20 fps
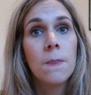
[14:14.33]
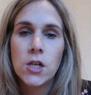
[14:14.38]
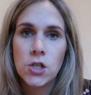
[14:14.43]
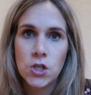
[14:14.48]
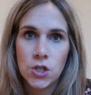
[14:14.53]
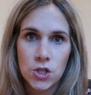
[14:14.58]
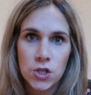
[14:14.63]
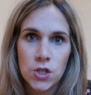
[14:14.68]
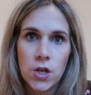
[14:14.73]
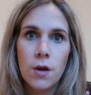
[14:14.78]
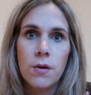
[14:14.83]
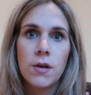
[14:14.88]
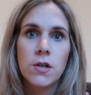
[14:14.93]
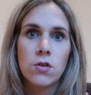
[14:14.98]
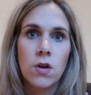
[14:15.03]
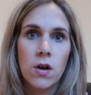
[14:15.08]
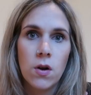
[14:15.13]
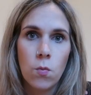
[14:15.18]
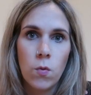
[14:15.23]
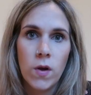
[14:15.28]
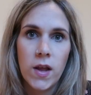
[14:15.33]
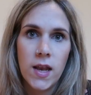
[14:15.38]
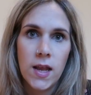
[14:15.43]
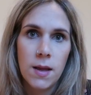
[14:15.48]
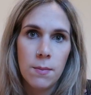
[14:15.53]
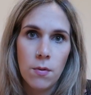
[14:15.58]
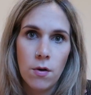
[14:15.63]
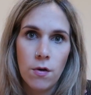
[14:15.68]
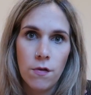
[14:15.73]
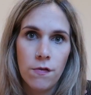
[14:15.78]
and just slowly trying to wean
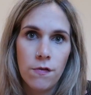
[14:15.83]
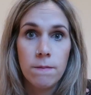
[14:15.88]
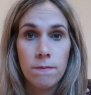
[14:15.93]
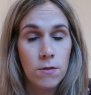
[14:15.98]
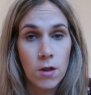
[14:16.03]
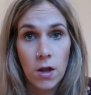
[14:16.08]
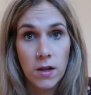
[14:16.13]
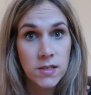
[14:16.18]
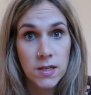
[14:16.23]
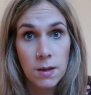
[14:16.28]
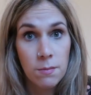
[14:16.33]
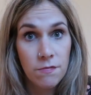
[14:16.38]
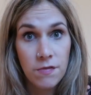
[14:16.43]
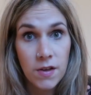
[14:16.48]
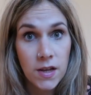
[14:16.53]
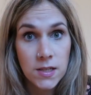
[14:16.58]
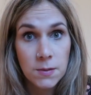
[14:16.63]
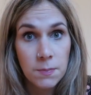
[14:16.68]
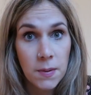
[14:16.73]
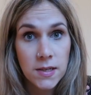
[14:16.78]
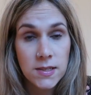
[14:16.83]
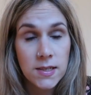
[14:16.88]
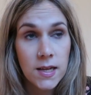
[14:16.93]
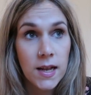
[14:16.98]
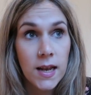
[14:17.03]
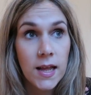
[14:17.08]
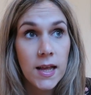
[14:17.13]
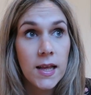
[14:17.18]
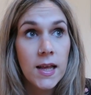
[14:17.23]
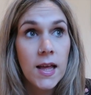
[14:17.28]
him off nighttime feeds
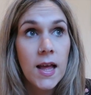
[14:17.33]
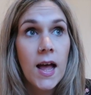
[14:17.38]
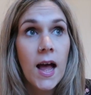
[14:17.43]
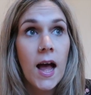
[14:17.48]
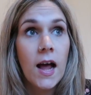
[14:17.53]
basically.